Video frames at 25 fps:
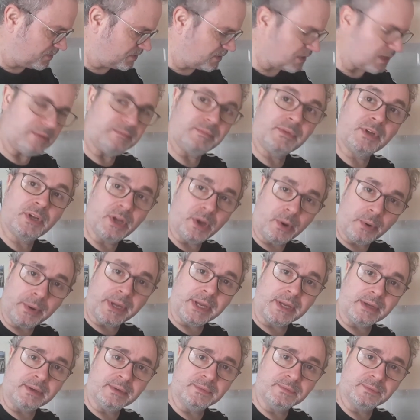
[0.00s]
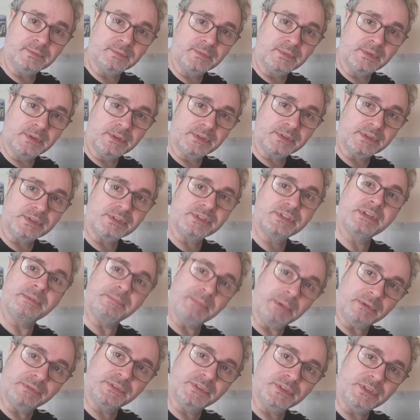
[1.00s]
I'm going to zip
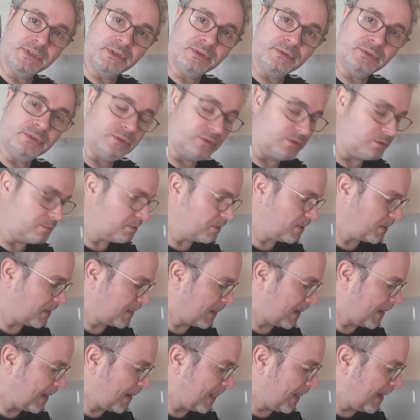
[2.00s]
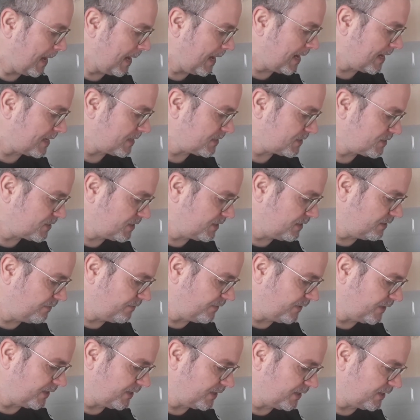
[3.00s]
off to YouTube and see if
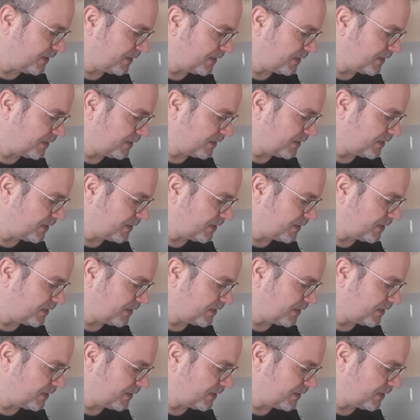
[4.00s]
I can